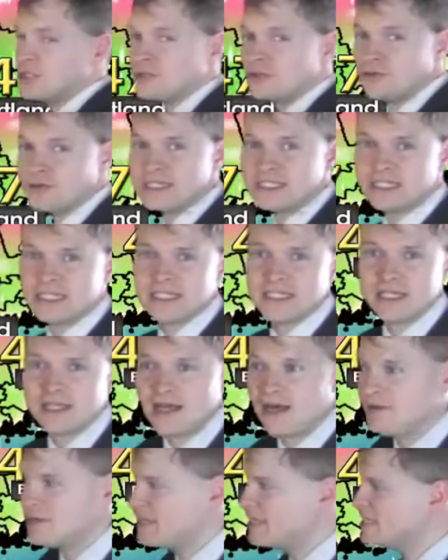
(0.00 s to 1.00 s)
increasing
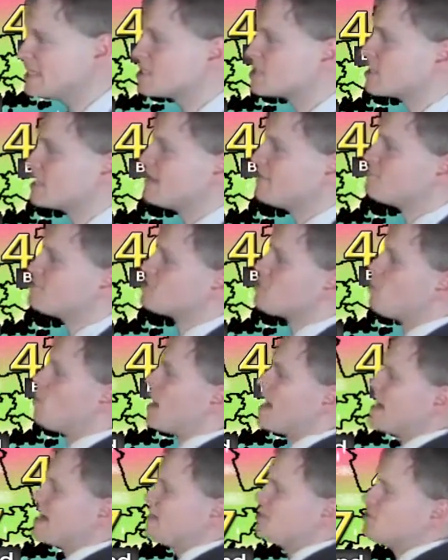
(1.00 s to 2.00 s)
cloudiness gives
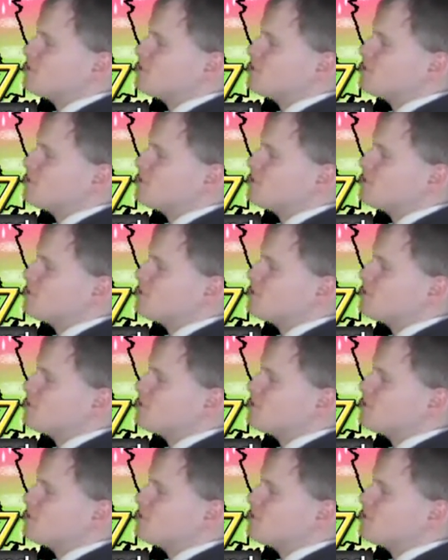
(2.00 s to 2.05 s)
way